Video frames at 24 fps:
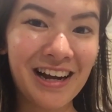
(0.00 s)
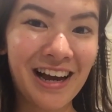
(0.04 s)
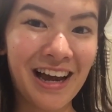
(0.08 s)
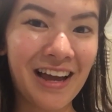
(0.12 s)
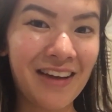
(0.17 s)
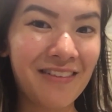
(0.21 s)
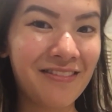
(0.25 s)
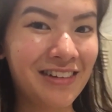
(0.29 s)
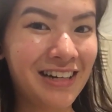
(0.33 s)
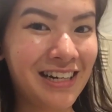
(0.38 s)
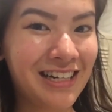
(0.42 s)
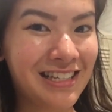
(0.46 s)
I
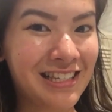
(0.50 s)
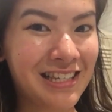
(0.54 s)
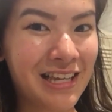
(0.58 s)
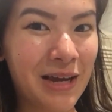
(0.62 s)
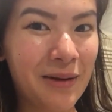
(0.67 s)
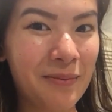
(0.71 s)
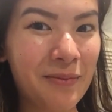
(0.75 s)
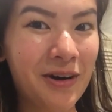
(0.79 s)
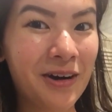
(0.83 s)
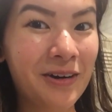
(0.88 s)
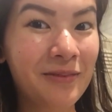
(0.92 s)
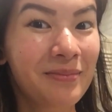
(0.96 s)
have an
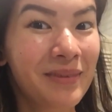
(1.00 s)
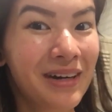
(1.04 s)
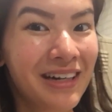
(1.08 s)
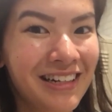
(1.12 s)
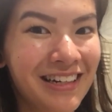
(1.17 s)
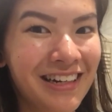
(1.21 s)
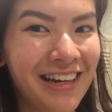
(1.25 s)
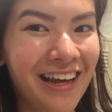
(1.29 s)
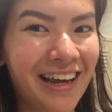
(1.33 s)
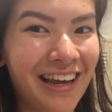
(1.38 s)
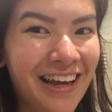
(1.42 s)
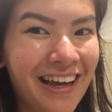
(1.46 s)
exam on
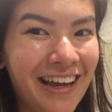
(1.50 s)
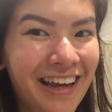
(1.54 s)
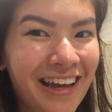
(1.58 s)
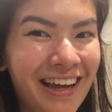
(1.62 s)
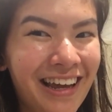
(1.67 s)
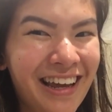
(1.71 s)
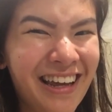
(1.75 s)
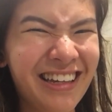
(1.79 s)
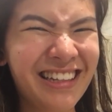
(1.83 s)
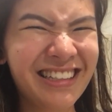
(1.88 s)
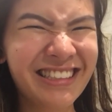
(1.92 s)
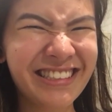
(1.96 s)

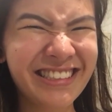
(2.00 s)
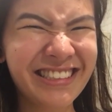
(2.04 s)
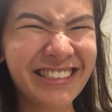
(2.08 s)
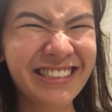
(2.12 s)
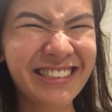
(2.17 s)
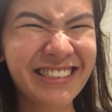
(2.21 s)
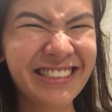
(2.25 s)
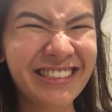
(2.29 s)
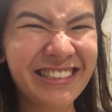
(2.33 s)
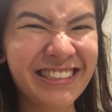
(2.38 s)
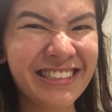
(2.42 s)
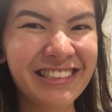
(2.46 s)
Monday.